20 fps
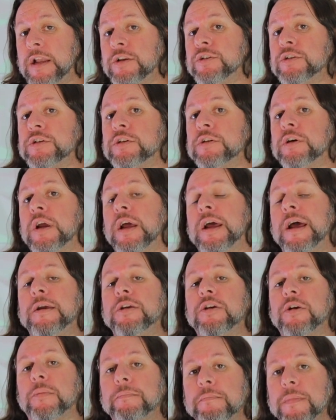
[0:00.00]
your
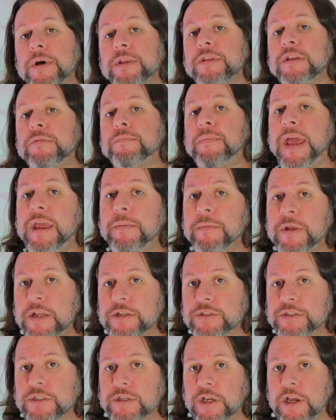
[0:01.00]
monthly payment
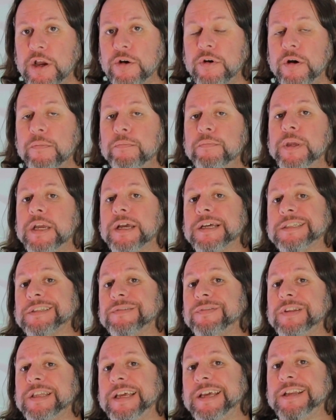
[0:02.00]
is going to go up because
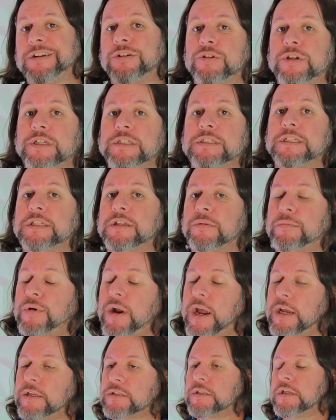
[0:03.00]
of the increase in the
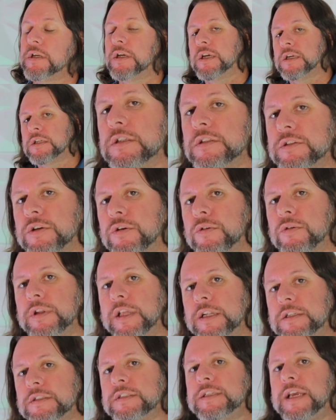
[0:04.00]
price. So
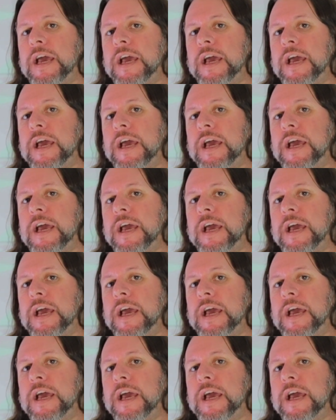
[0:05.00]
let's see